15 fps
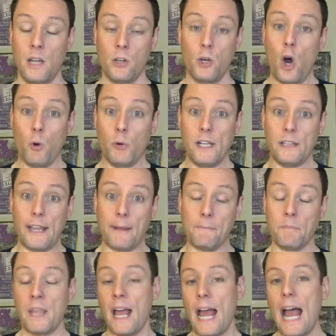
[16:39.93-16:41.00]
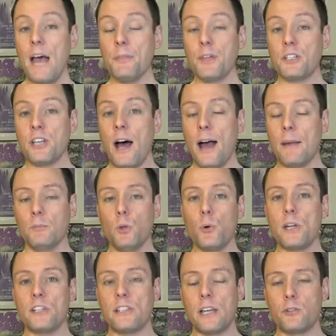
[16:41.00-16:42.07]
No, really. At the time,
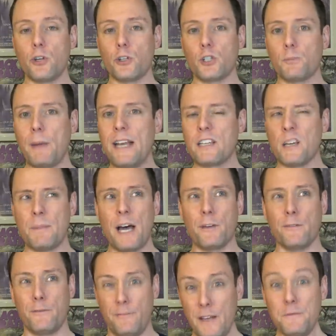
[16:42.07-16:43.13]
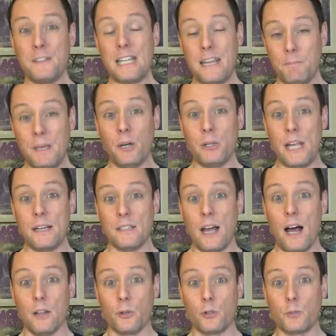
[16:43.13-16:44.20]
Lucas had just spent about fifty million
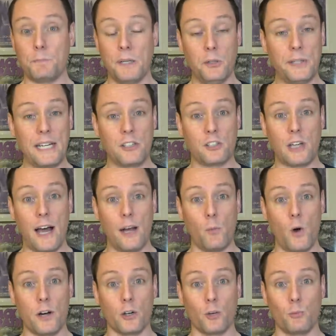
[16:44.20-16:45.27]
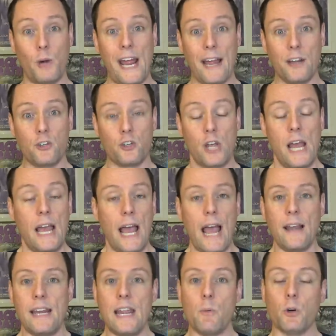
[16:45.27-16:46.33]
dollars building Skywalker Ranch,
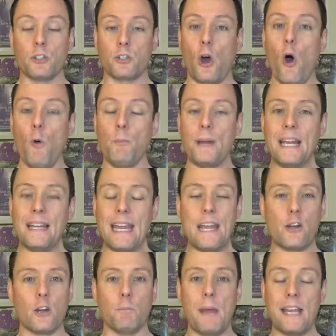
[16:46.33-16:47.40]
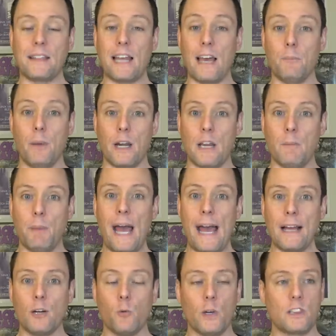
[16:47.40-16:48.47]
and he was hoping he could make that money
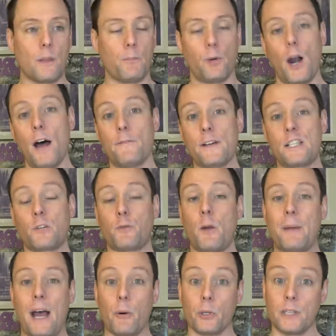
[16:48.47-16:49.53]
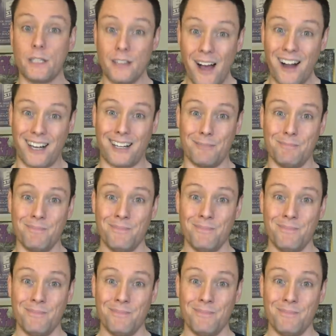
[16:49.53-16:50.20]
back with the profits from Howard the Duck.